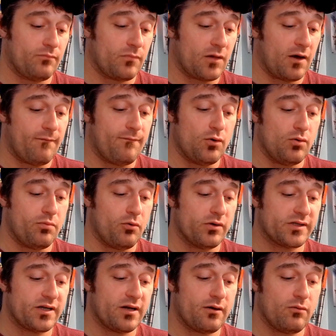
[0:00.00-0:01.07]
food
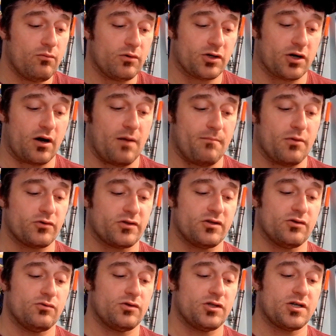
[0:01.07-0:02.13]
poisoning, which are gumbo stews,
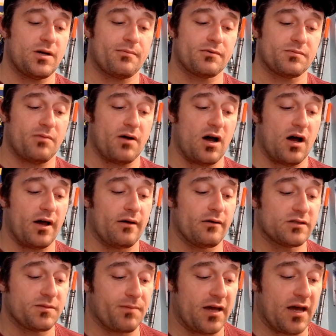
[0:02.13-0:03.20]
shepherd's pie,
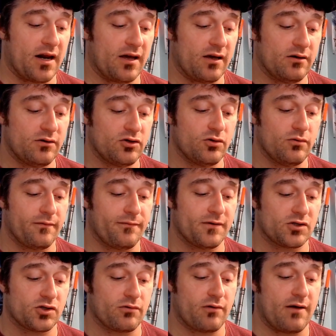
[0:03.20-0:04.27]
spaghetti, tuna fish
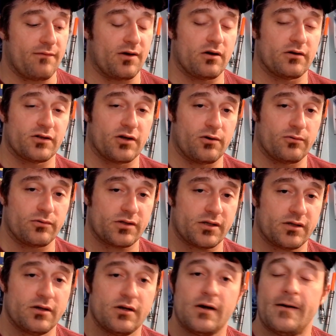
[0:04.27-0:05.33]
gravy on toast.
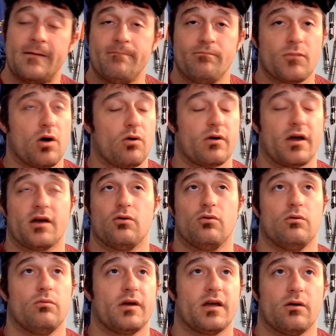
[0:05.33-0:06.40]
Okay, cool. We
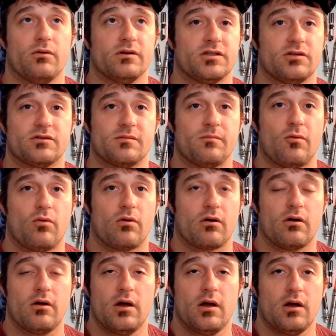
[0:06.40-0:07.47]
can always use some more
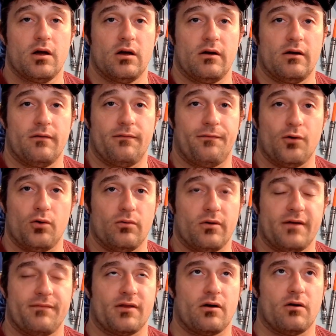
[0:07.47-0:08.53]
food, even
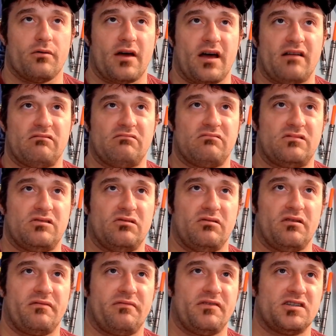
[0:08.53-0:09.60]
though that tuna
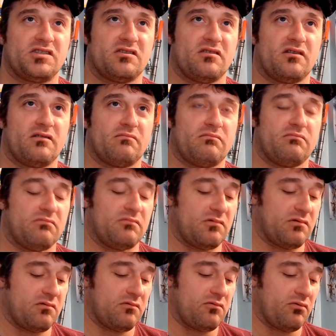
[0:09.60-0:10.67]
fish on
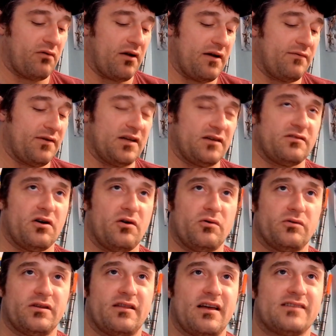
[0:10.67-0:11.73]
gravy toast,
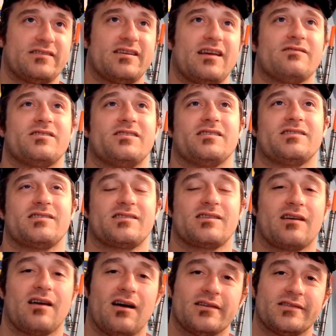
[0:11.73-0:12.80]
that sounds
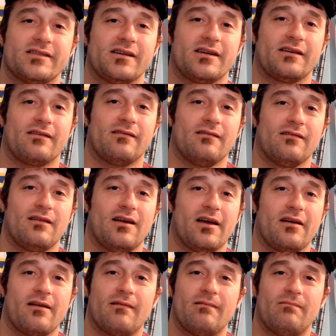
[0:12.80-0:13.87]
disgusting. Like,
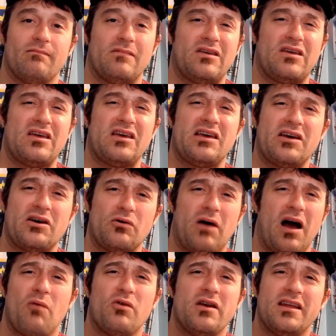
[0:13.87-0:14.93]
ew, I
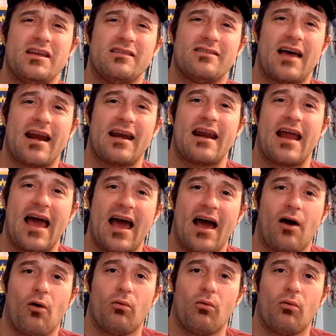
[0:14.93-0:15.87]
wouldn't eat that now.